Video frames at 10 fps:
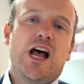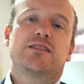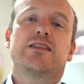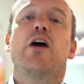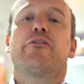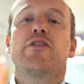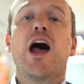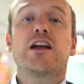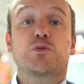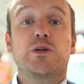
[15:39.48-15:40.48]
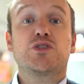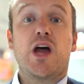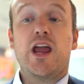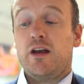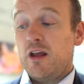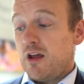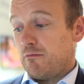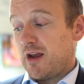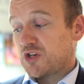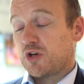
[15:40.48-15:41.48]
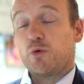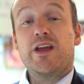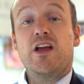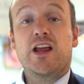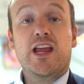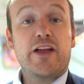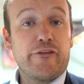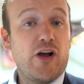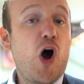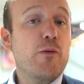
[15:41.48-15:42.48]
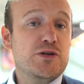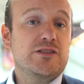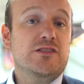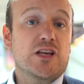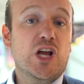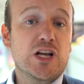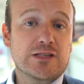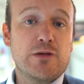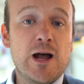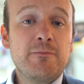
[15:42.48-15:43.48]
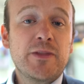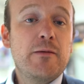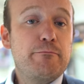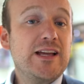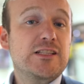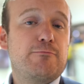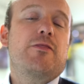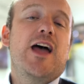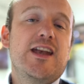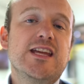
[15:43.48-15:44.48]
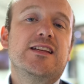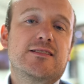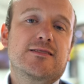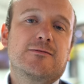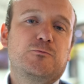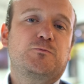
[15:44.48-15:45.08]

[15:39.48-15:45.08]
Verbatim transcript: as the Alpha 9, as we try and make sure that we give options to the customer based upon their needs.